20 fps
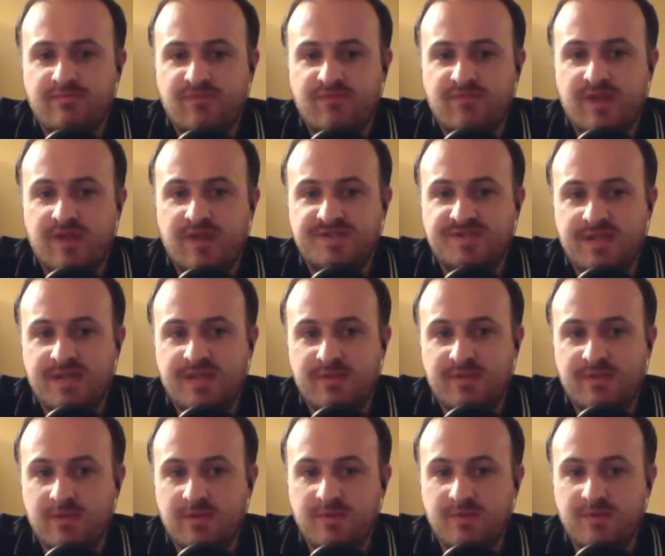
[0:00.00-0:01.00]
written
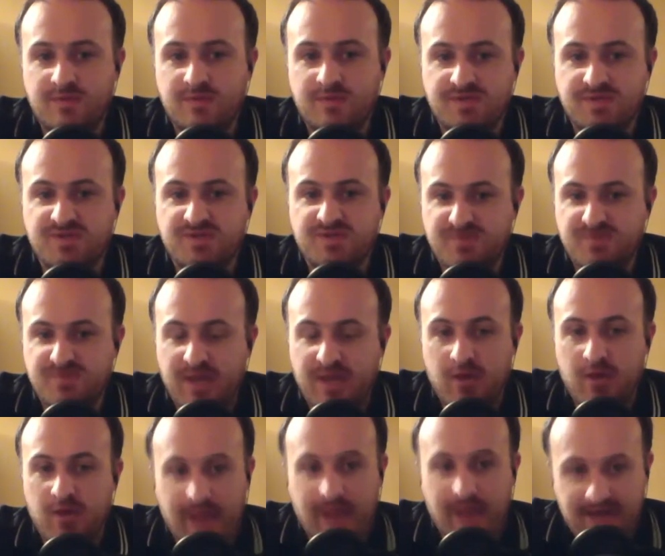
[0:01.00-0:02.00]
statement. She was
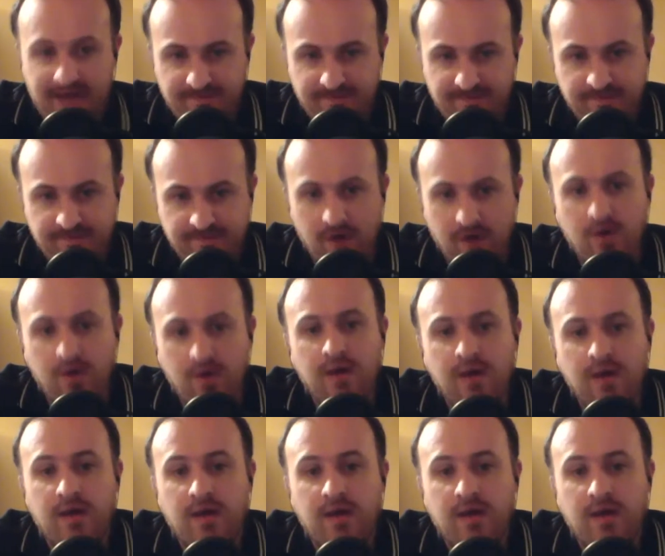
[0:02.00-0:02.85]
speaking on behalf of Phil.